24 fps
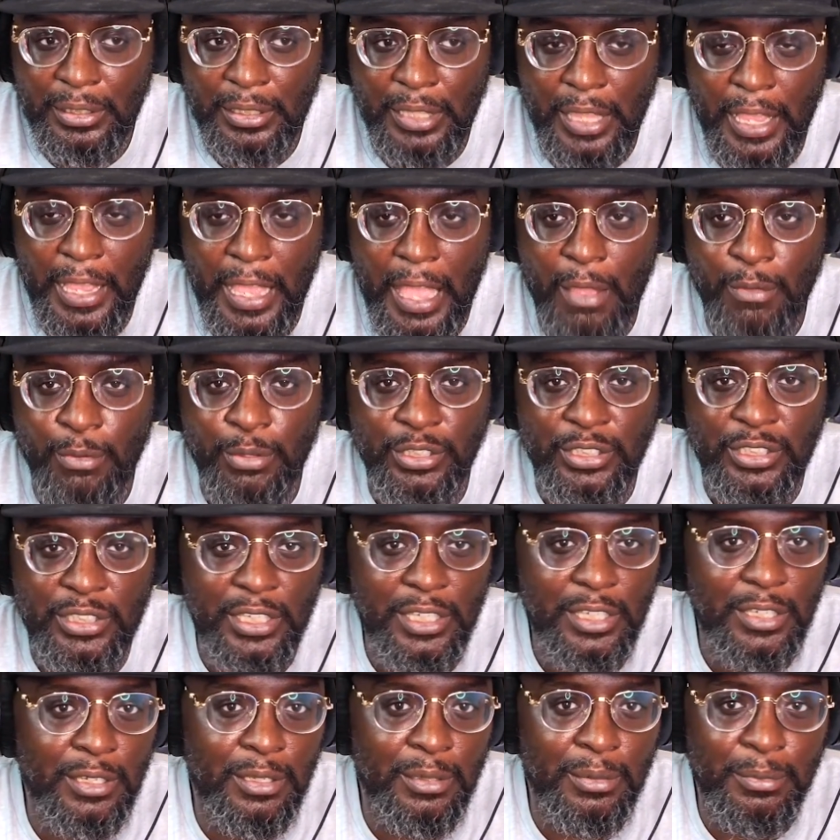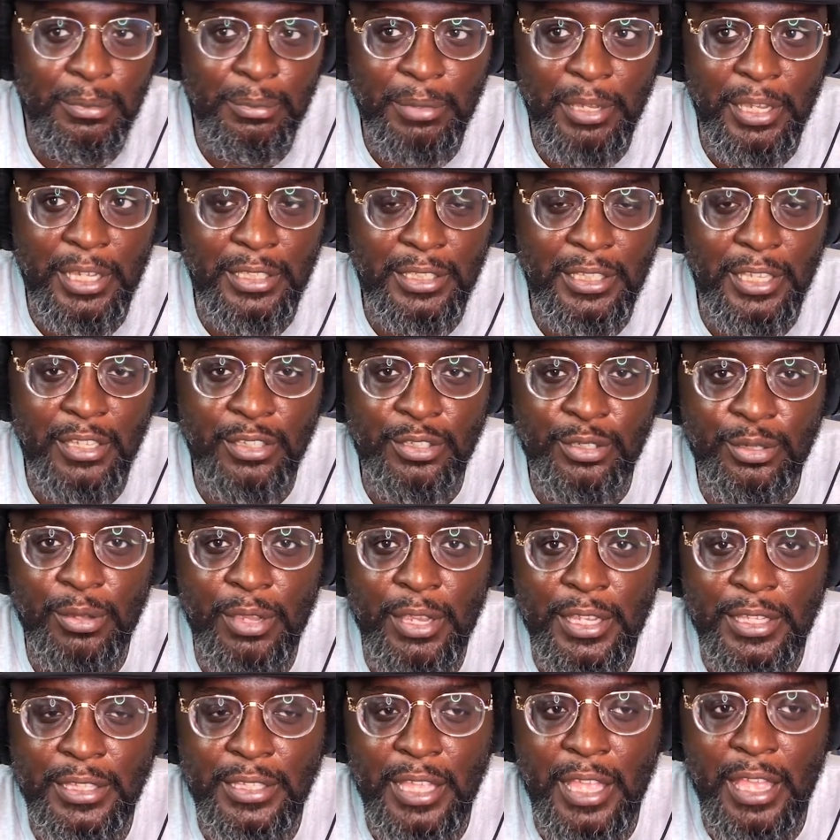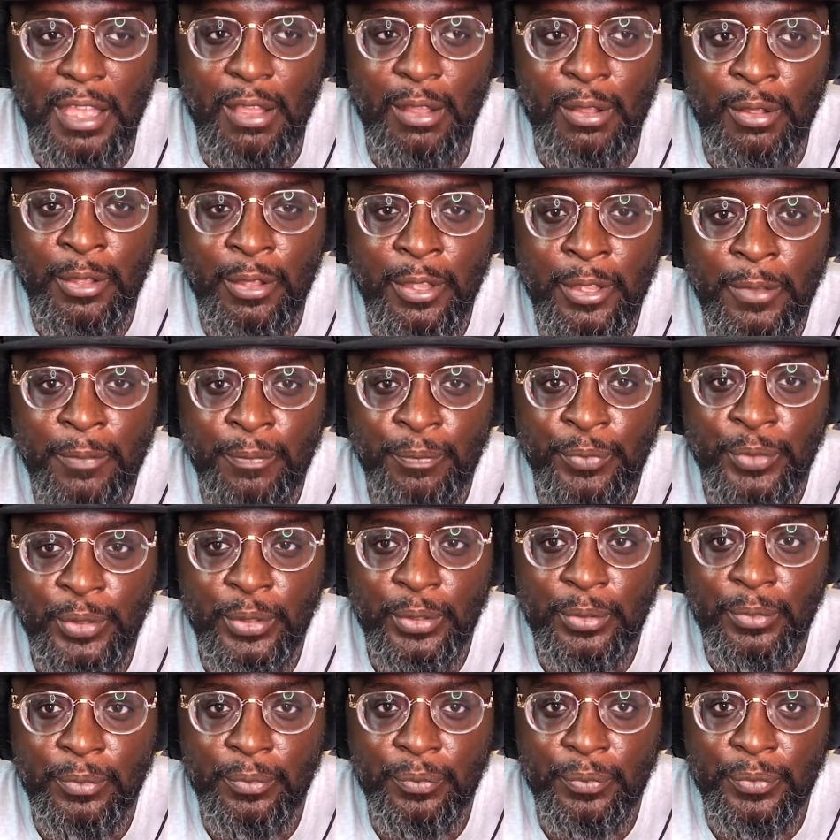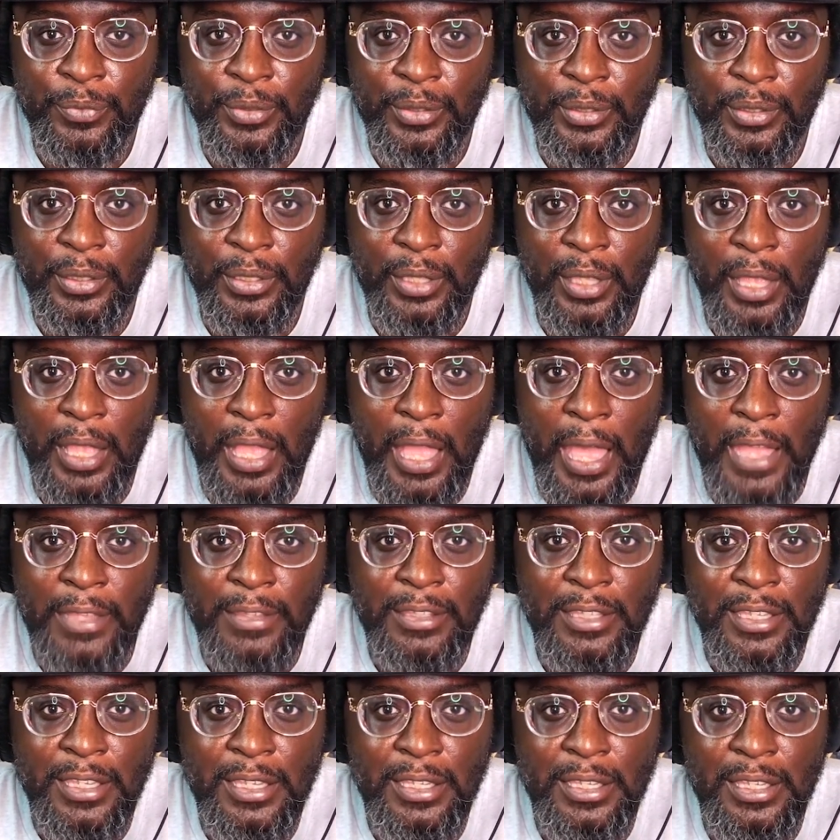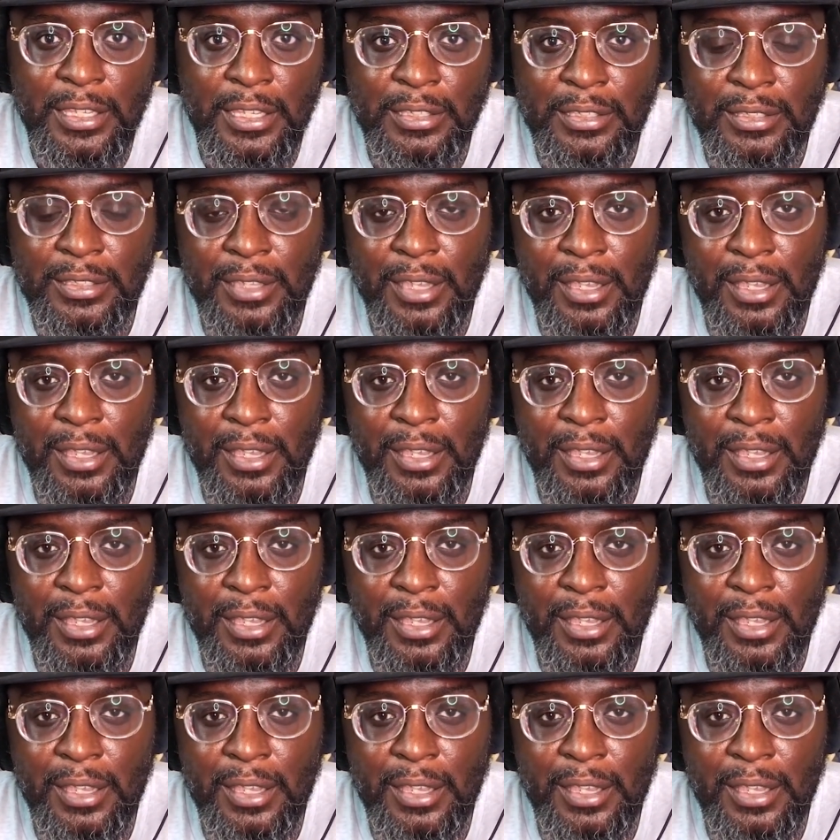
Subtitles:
like I would still made that trade. Now I think it's